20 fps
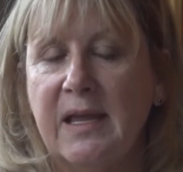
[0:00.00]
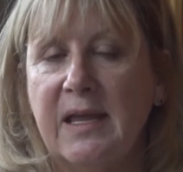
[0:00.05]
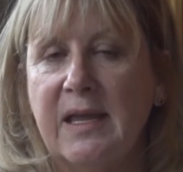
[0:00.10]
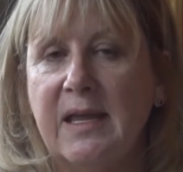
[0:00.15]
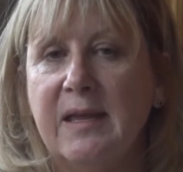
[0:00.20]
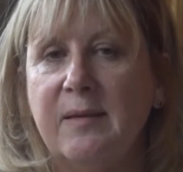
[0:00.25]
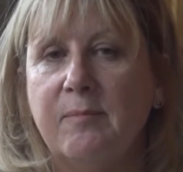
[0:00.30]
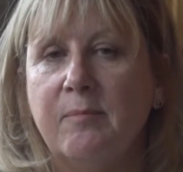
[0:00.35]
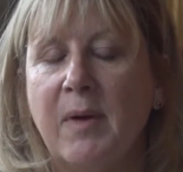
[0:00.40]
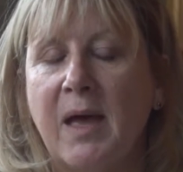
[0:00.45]

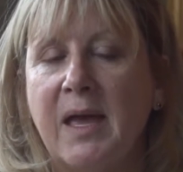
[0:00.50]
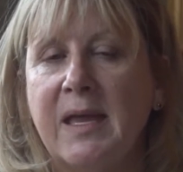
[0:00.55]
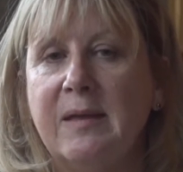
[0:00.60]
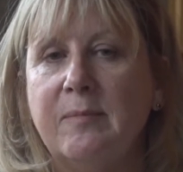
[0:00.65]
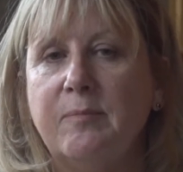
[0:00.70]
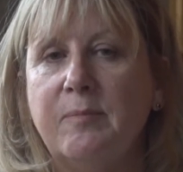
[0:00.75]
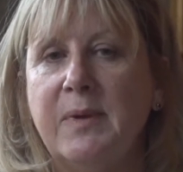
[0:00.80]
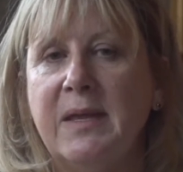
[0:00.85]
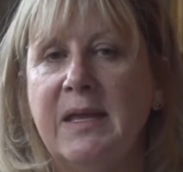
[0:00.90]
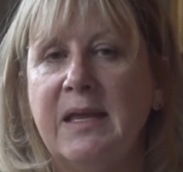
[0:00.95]
It might
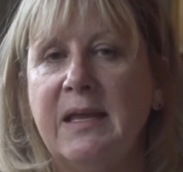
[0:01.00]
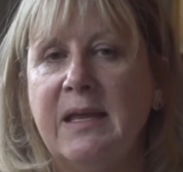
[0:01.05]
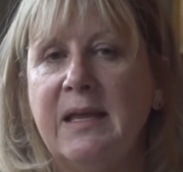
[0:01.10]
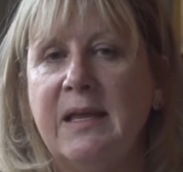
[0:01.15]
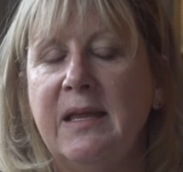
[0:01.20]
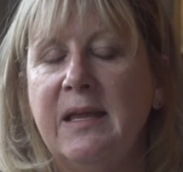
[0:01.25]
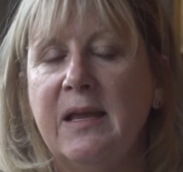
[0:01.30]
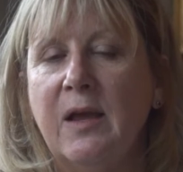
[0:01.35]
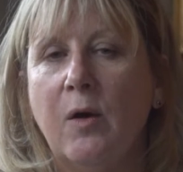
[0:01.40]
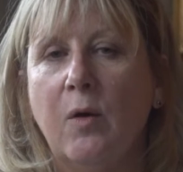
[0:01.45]

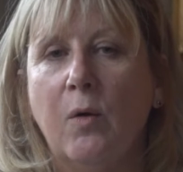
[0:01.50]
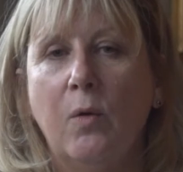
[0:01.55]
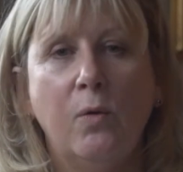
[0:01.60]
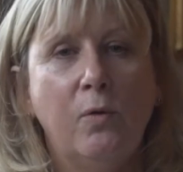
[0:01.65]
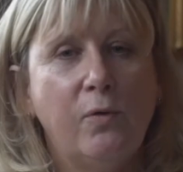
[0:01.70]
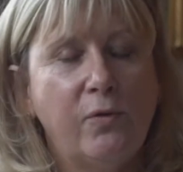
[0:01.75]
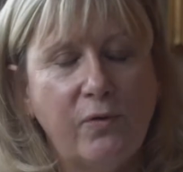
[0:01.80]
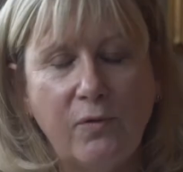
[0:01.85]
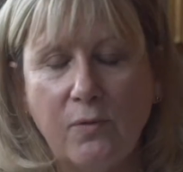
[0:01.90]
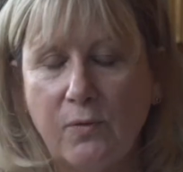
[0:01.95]
be
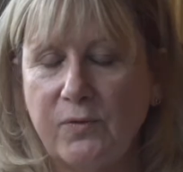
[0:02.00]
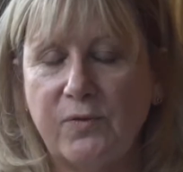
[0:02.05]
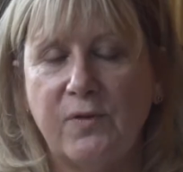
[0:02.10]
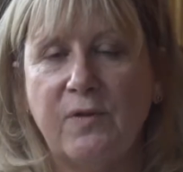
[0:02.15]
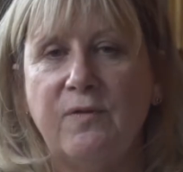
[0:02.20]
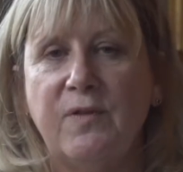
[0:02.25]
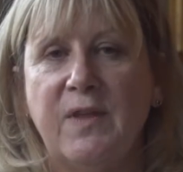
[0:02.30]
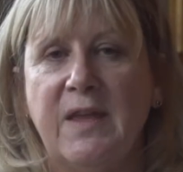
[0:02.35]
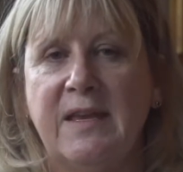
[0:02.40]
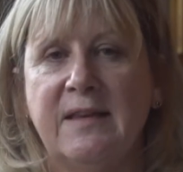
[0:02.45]
all sorts of
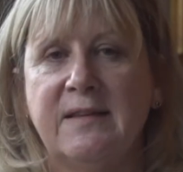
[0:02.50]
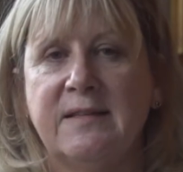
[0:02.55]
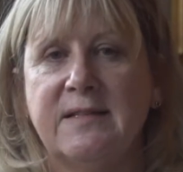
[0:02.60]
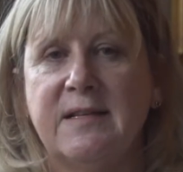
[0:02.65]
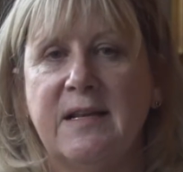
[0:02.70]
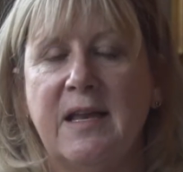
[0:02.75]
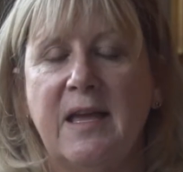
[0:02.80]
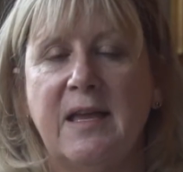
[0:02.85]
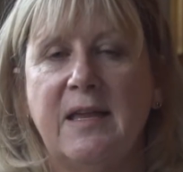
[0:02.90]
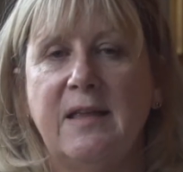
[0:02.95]
things,
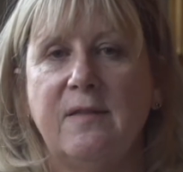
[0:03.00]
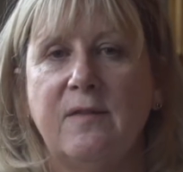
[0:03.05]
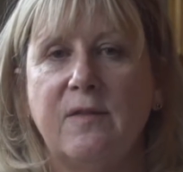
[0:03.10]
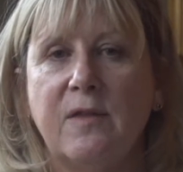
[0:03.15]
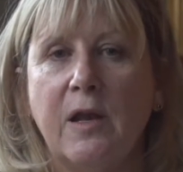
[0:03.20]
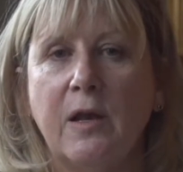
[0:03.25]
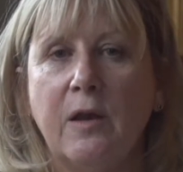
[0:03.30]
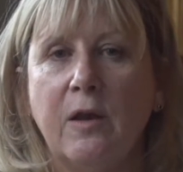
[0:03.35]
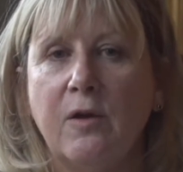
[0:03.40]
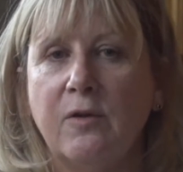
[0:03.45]
like
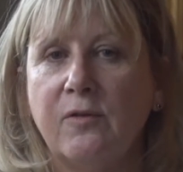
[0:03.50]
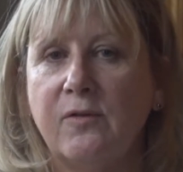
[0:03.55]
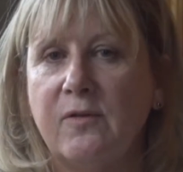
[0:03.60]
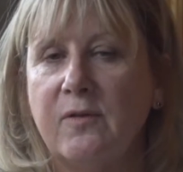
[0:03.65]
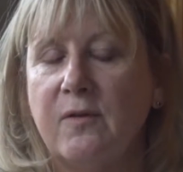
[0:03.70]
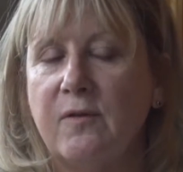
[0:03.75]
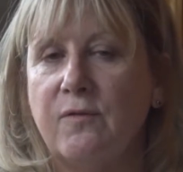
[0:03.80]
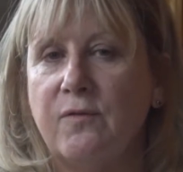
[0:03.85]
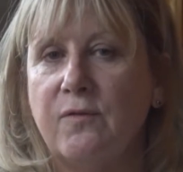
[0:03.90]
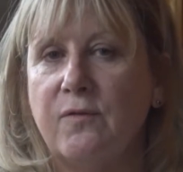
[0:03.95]
the loss
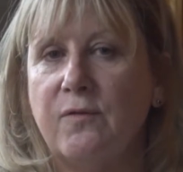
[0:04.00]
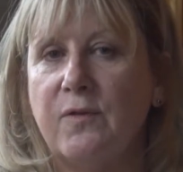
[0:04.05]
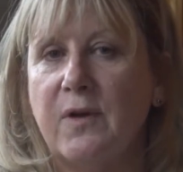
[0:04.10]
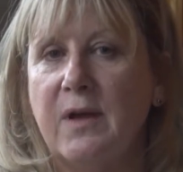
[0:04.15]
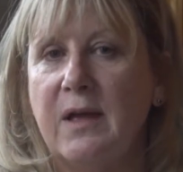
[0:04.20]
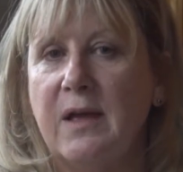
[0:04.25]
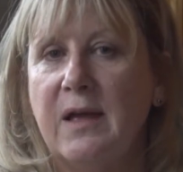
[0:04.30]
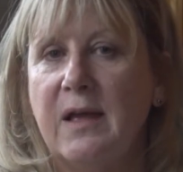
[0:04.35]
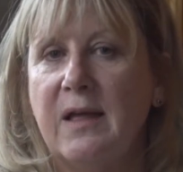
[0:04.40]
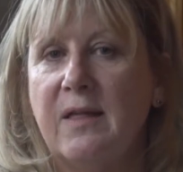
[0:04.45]
of
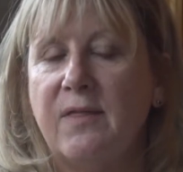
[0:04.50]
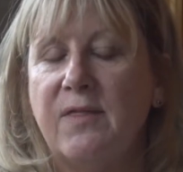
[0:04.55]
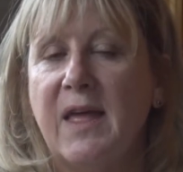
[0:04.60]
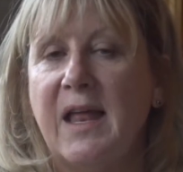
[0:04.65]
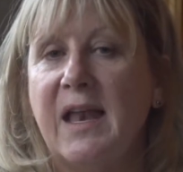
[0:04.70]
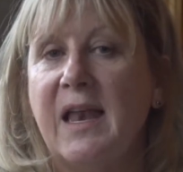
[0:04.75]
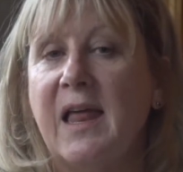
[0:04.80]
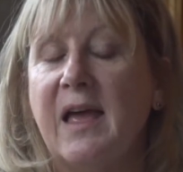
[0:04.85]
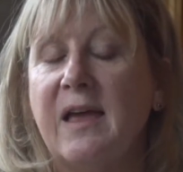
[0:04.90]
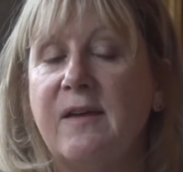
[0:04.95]
their
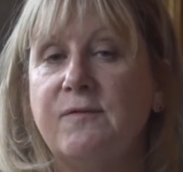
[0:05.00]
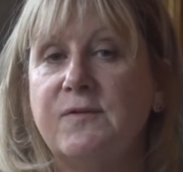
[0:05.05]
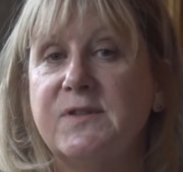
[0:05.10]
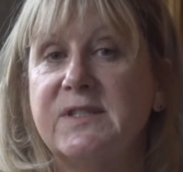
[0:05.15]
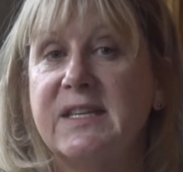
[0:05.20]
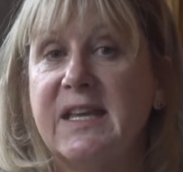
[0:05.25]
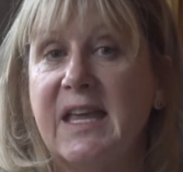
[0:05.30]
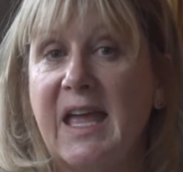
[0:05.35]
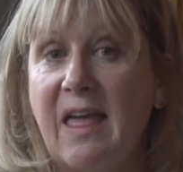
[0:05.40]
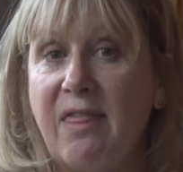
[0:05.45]
life
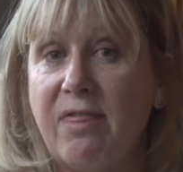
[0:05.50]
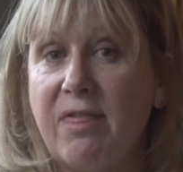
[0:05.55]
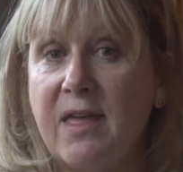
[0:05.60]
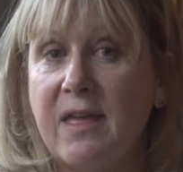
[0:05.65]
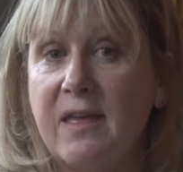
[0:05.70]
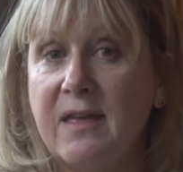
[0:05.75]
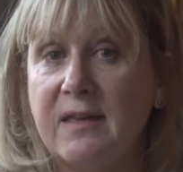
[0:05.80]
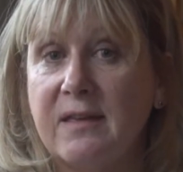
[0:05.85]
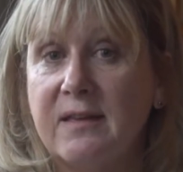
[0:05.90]
together,